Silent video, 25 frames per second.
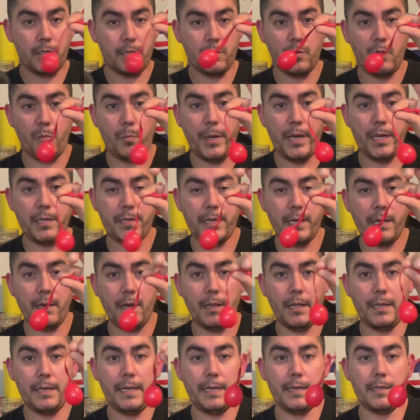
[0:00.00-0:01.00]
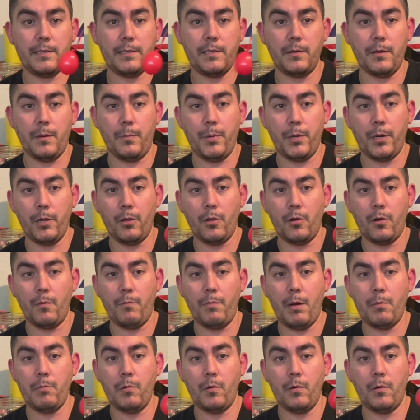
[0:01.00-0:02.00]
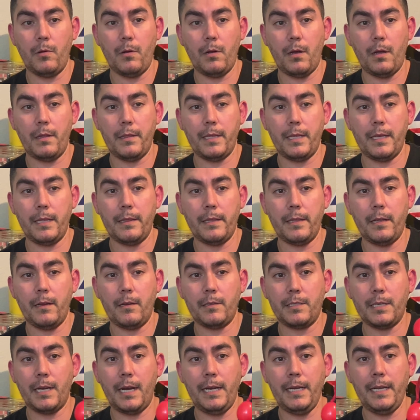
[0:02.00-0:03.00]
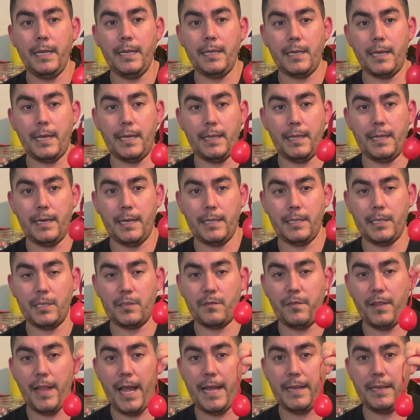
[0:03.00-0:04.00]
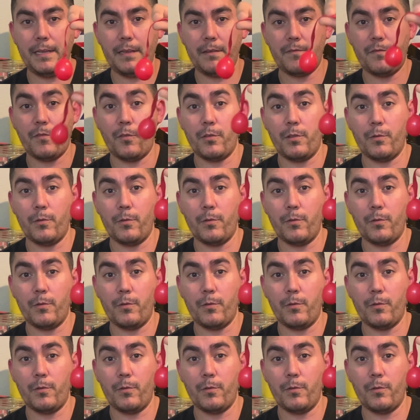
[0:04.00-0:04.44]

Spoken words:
little piece here, all I did is put a little bubble on the end there, tied it, and then I just flattened it for the